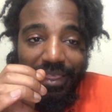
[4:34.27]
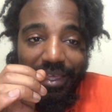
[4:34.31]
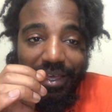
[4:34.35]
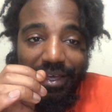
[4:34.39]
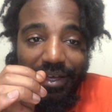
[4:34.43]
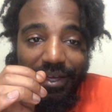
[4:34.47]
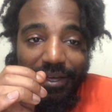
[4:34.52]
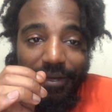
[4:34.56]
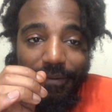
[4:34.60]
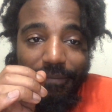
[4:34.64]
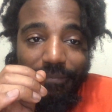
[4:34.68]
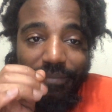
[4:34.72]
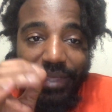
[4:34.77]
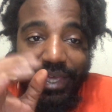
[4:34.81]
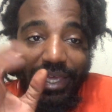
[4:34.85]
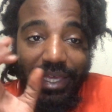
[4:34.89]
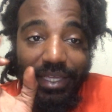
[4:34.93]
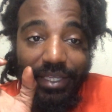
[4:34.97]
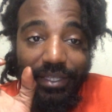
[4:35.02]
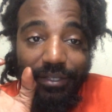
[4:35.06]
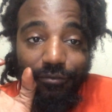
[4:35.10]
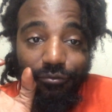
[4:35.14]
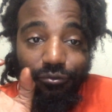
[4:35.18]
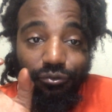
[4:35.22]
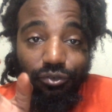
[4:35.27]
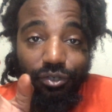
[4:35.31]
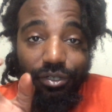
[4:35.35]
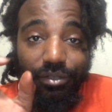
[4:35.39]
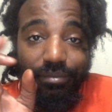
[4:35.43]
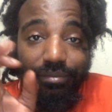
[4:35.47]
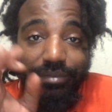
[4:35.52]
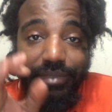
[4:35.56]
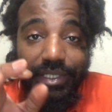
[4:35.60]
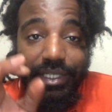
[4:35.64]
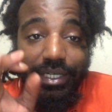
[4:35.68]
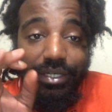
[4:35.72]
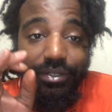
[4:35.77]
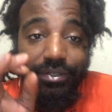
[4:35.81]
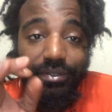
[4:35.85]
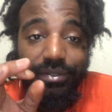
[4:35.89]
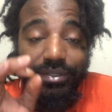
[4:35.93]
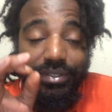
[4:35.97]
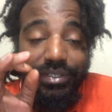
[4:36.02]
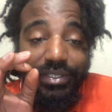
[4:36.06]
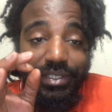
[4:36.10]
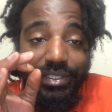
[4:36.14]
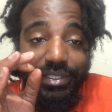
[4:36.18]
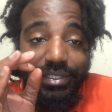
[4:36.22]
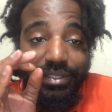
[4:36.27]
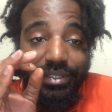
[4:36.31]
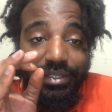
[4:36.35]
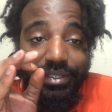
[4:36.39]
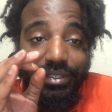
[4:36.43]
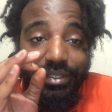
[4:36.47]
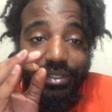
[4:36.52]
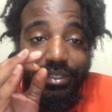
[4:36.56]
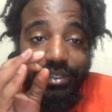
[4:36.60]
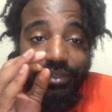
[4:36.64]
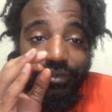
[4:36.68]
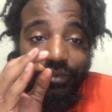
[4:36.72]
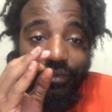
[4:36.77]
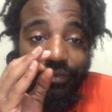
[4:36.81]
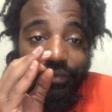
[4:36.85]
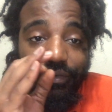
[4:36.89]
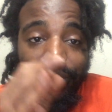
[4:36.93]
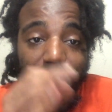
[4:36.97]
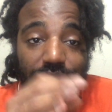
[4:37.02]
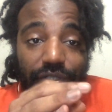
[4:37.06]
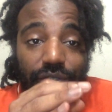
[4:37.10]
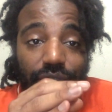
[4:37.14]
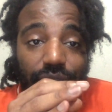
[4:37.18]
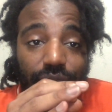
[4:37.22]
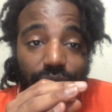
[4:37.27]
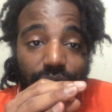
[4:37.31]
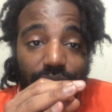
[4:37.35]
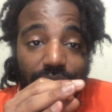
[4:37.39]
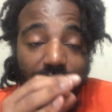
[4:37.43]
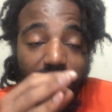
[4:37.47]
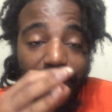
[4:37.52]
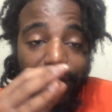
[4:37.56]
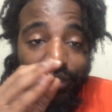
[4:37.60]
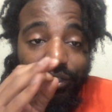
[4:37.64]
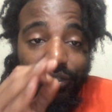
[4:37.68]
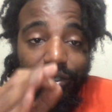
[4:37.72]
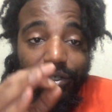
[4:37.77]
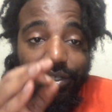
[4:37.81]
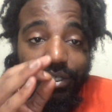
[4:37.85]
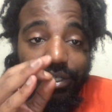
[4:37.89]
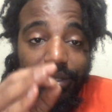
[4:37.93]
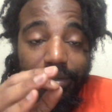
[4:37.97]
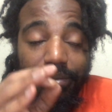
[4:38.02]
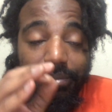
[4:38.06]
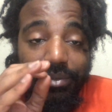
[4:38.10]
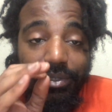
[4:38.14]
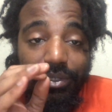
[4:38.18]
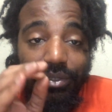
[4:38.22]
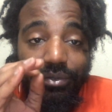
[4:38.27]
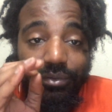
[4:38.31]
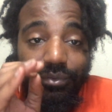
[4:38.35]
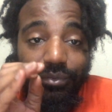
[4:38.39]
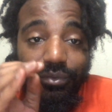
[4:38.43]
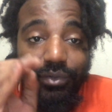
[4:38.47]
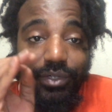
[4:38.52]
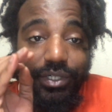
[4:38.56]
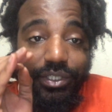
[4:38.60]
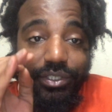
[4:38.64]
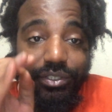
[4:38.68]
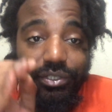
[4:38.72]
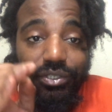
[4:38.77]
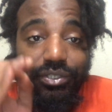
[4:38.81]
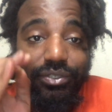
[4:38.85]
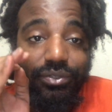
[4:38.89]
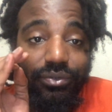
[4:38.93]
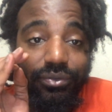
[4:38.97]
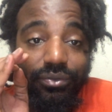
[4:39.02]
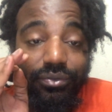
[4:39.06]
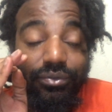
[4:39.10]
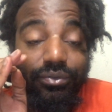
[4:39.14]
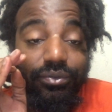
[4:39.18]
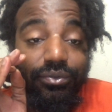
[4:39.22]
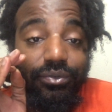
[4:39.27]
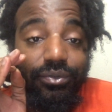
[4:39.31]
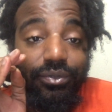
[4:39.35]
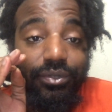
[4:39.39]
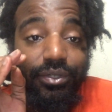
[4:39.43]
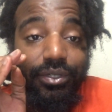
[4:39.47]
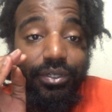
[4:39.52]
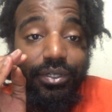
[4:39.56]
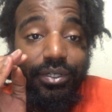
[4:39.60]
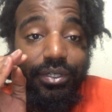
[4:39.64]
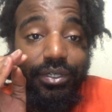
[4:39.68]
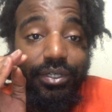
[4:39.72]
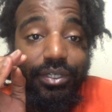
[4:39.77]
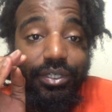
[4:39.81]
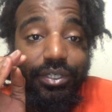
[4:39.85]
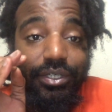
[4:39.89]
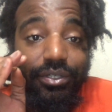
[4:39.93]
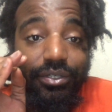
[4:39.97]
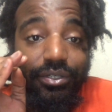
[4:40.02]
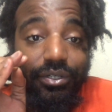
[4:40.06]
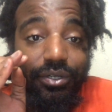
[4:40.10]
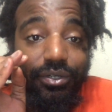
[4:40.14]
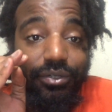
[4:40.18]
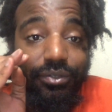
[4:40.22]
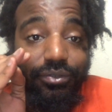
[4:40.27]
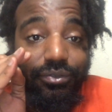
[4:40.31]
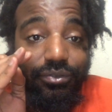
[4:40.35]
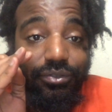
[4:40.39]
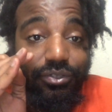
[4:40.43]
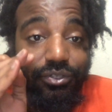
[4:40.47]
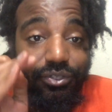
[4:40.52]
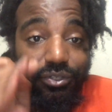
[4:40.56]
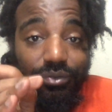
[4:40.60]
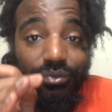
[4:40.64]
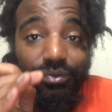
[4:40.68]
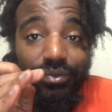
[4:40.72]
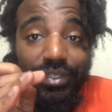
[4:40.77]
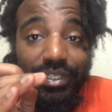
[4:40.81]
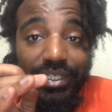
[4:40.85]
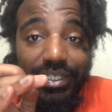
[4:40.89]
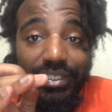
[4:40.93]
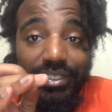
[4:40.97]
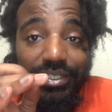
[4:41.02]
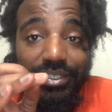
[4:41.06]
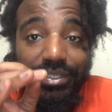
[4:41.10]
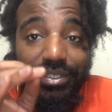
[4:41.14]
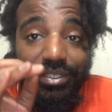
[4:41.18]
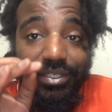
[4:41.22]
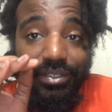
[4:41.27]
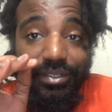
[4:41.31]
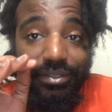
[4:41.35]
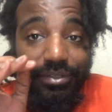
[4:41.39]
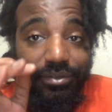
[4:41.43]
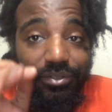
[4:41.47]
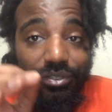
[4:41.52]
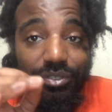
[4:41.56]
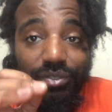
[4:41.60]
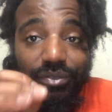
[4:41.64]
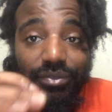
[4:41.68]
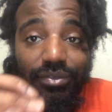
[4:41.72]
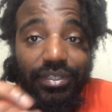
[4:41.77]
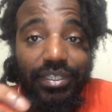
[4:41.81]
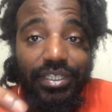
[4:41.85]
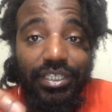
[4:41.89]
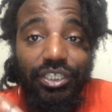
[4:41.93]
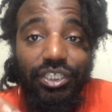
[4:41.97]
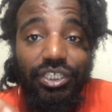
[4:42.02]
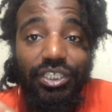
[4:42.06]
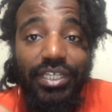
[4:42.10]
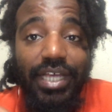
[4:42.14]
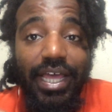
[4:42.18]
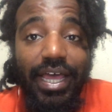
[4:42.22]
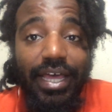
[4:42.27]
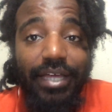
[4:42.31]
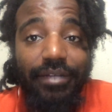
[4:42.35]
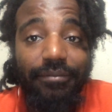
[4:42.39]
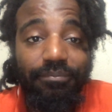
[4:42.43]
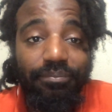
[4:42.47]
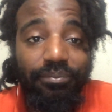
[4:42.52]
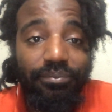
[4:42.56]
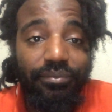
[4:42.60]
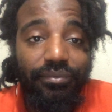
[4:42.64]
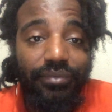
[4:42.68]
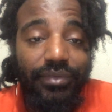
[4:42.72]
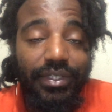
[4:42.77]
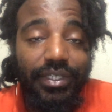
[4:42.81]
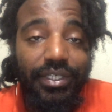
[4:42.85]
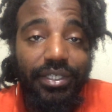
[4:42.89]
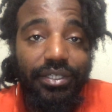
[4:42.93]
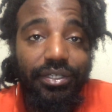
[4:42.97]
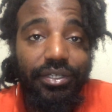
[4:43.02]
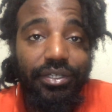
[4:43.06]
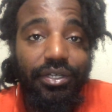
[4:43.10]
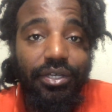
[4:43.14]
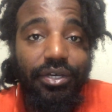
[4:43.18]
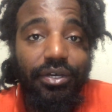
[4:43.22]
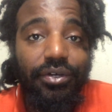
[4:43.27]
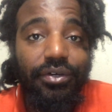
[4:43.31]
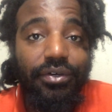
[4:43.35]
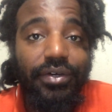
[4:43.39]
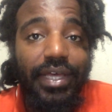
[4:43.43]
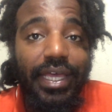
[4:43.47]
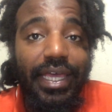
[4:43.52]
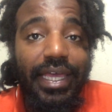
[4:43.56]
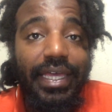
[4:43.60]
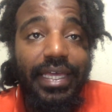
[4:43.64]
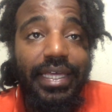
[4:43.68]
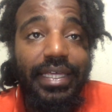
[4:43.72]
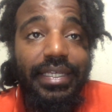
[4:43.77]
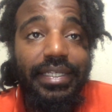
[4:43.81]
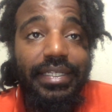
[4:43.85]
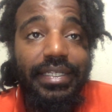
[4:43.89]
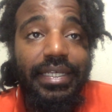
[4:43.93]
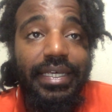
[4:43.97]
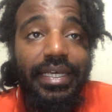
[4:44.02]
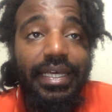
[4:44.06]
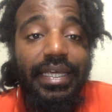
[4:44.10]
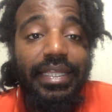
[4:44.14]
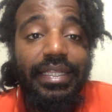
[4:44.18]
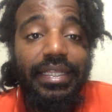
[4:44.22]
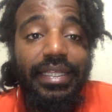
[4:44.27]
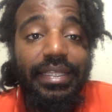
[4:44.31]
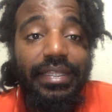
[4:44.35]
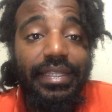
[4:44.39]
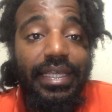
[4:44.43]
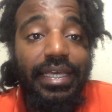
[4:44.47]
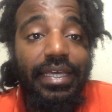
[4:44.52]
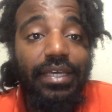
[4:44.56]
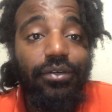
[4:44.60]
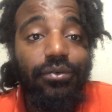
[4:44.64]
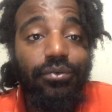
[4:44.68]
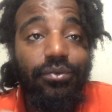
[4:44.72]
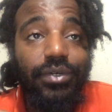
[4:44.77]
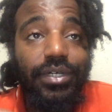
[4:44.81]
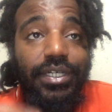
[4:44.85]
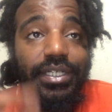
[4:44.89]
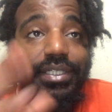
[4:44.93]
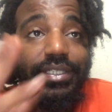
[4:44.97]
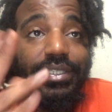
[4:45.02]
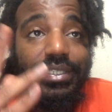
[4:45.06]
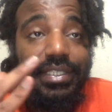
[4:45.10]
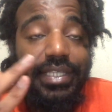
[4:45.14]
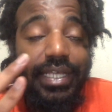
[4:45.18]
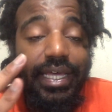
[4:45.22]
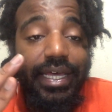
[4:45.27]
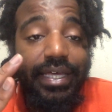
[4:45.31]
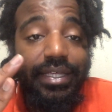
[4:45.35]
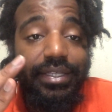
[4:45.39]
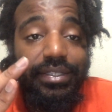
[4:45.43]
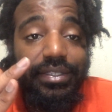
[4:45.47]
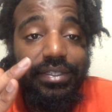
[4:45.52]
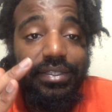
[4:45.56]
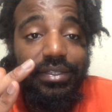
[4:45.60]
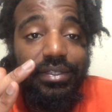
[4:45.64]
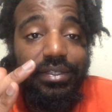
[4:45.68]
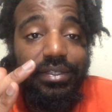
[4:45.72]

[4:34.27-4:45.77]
And Grimm tells Valu that you're gonna be the one to, you know, do this shot, you know? And the thing was that